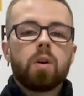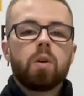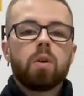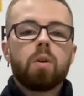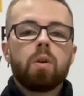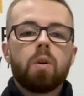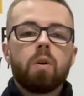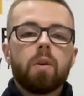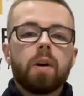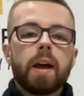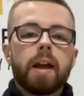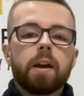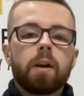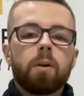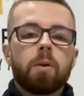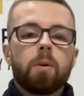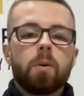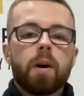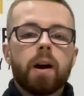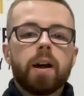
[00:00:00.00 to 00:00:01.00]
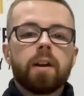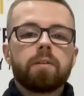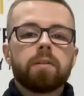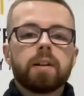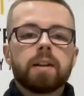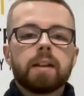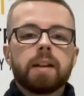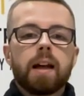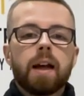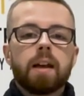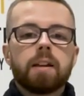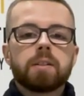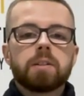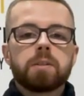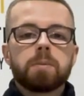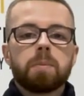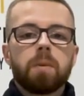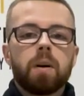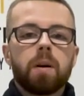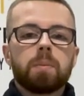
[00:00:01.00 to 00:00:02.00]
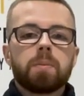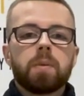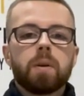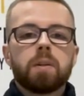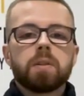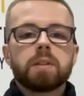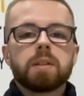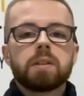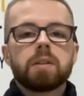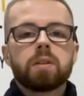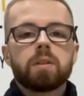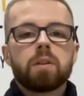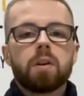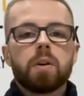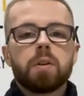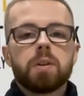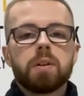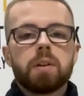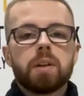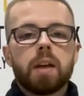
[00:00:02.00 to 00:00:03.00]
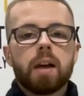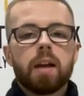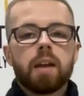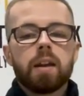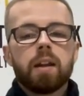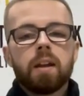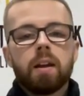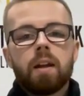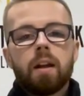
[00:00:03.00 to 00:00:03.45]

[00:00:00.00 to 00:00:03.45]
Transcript: or enquiry at smartprocess.co.uk